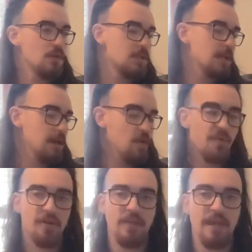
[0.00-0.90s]
So yeah,
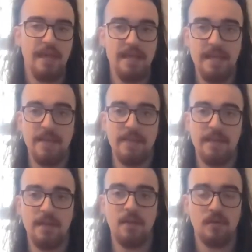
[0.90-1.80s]
open on the E and
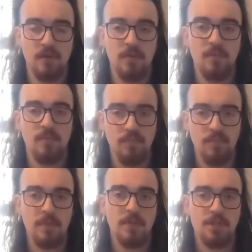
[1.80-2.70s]
then
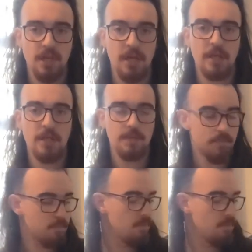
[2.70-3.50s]
chug it.